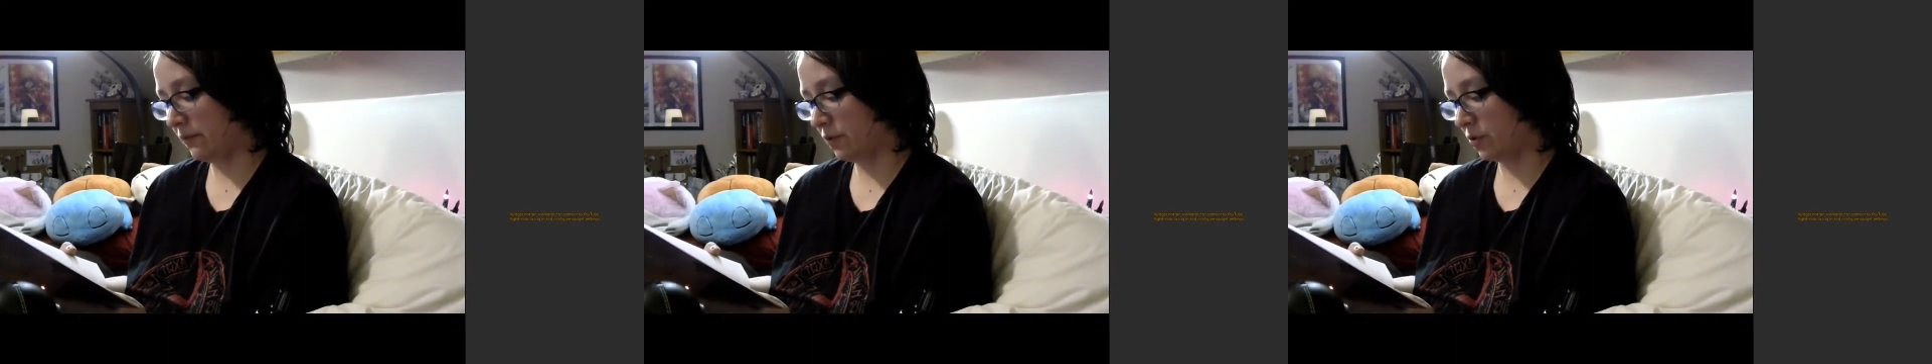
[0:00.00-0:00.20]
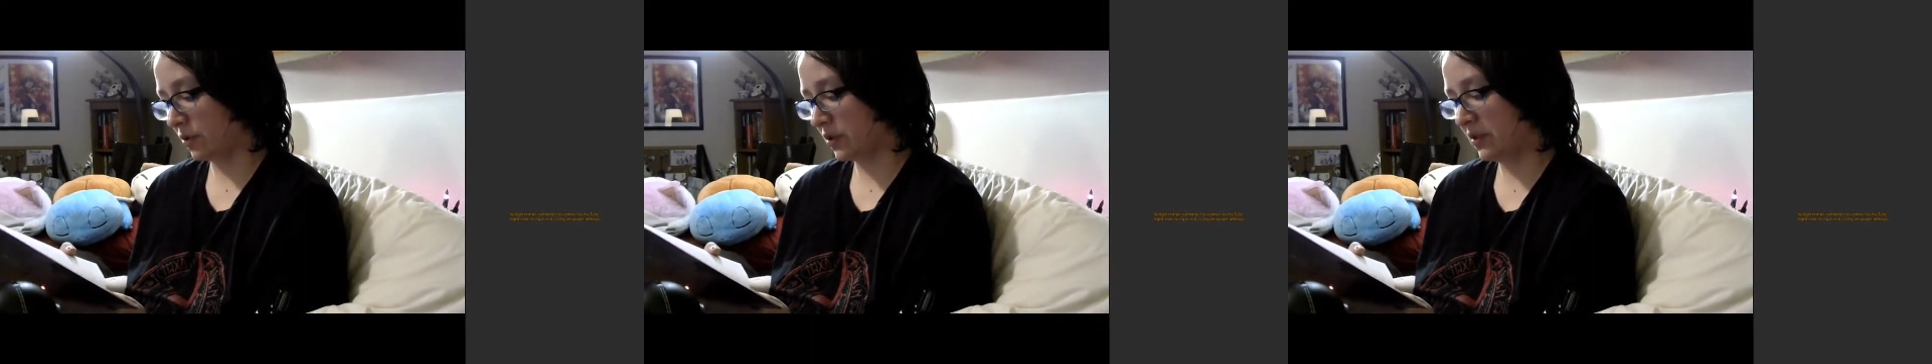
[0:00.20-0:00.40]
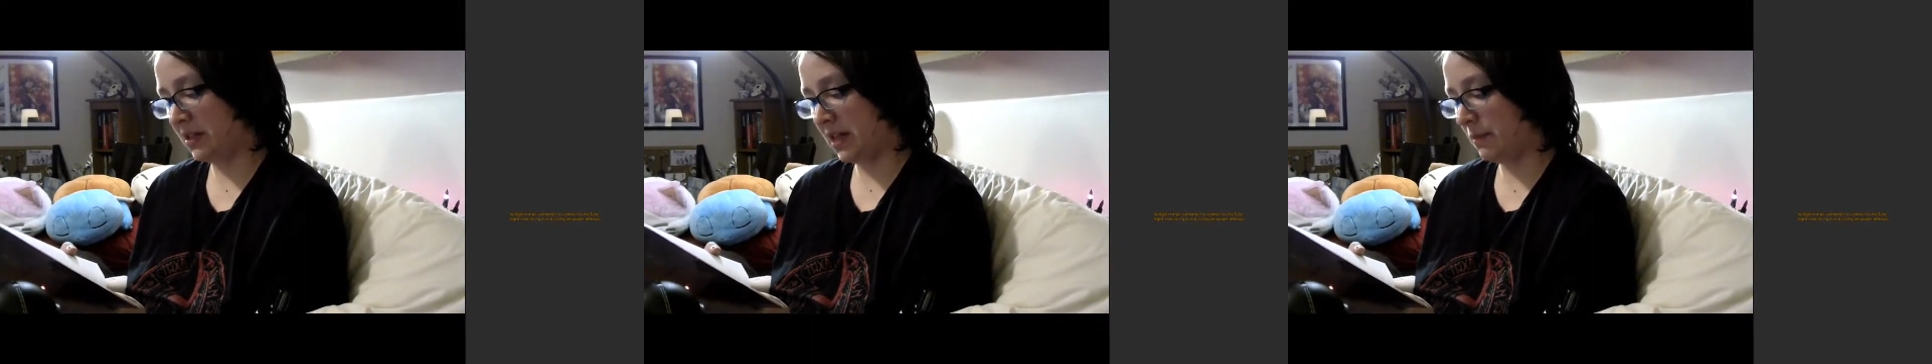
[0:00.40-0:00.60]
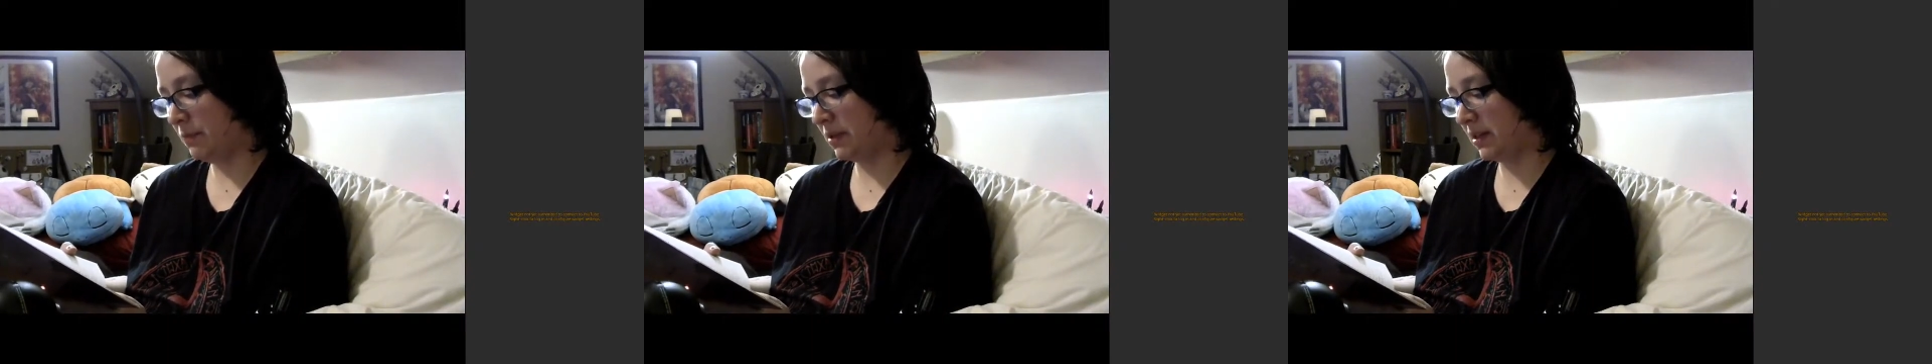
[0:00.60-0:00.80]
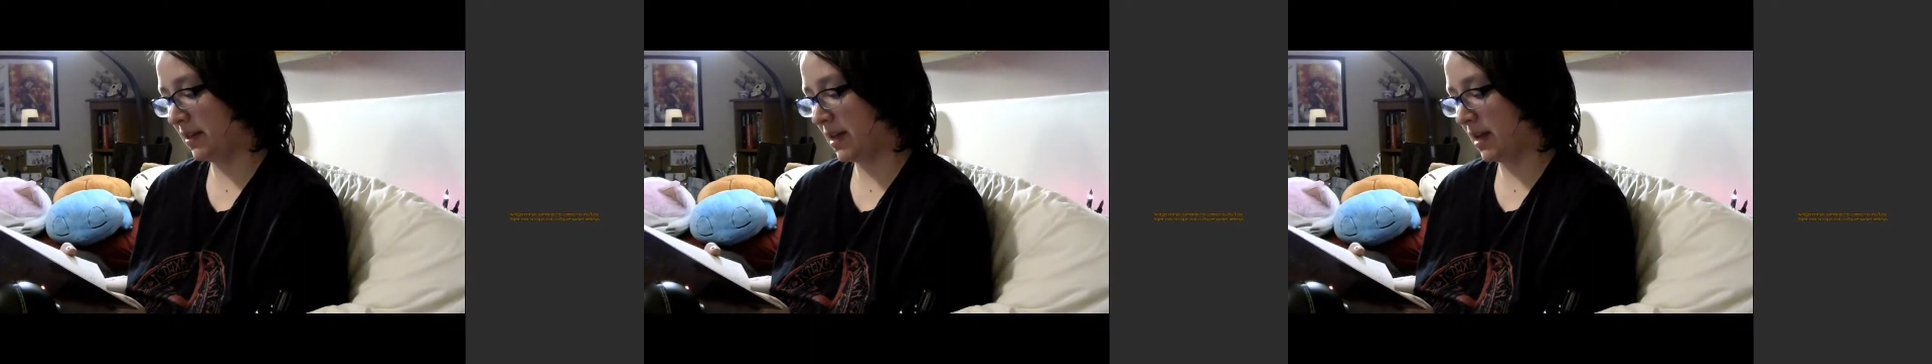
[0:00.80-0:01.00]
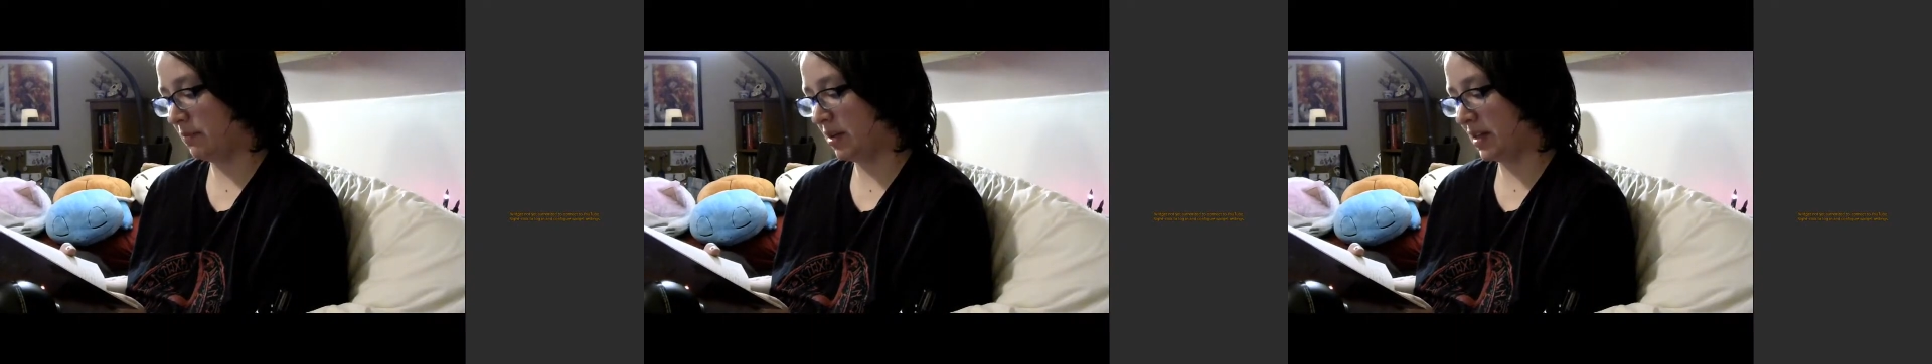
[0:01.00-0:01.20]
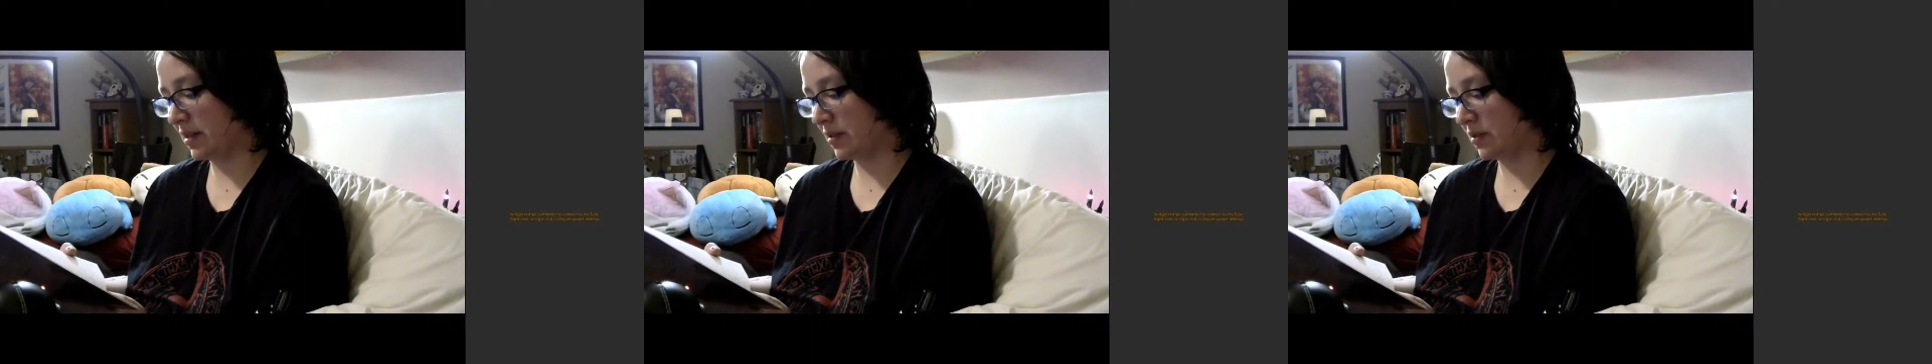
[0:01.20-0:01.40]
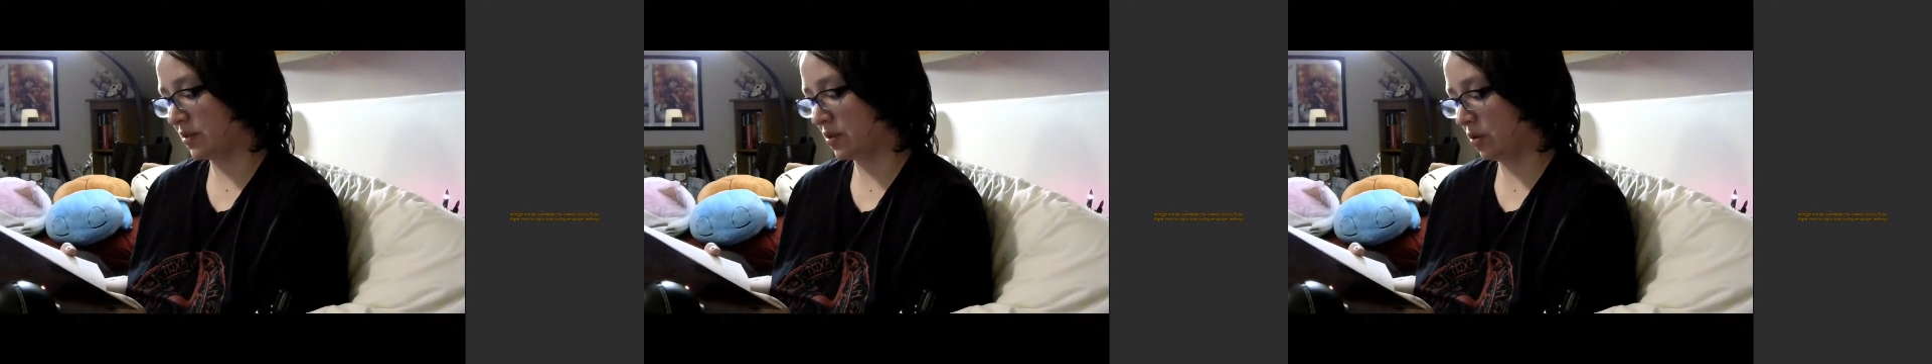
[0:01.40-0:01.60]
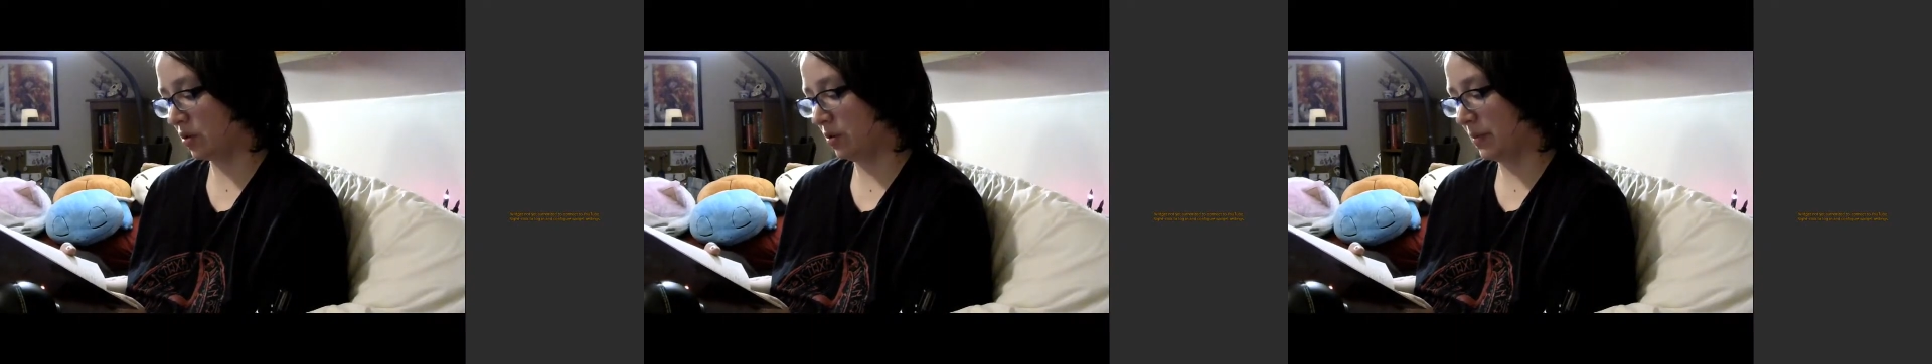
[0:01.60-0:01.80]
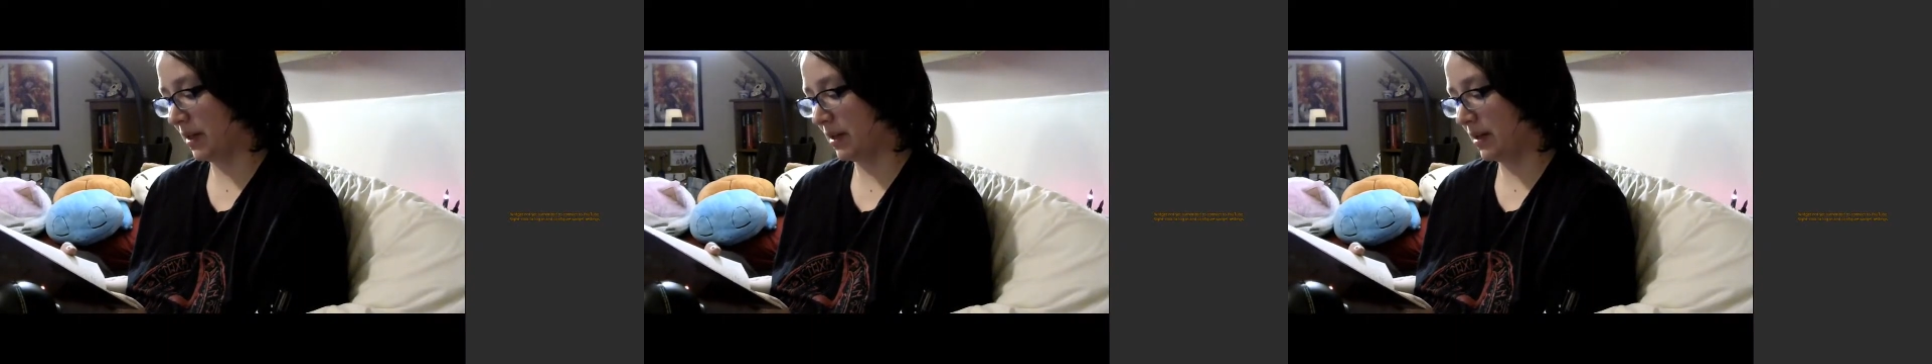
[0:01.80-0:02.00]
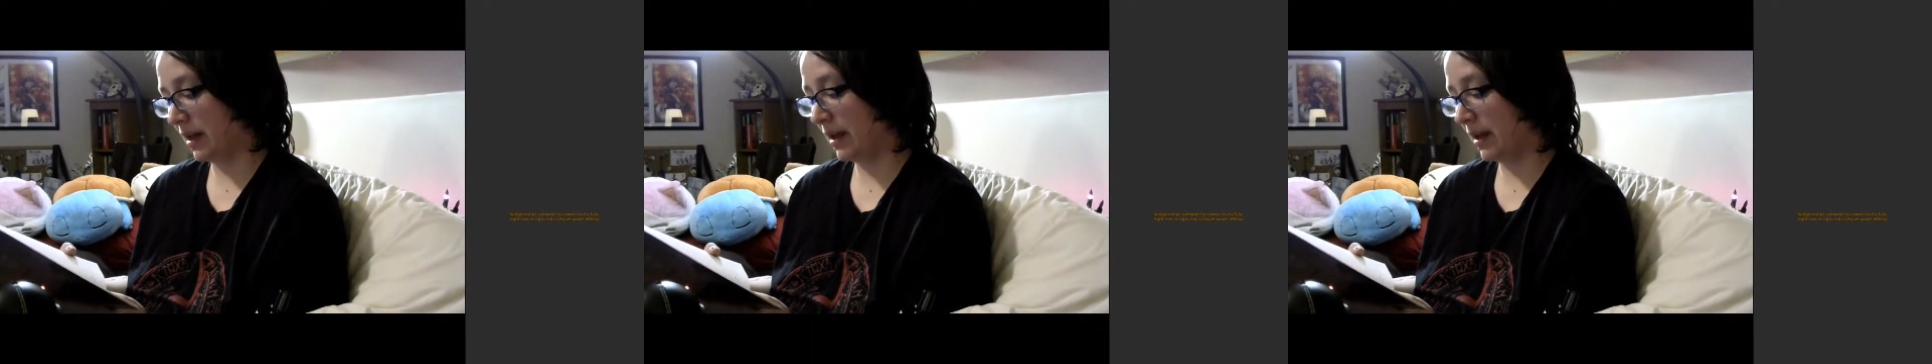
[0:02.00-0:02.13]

force deep into the enemy's encirclement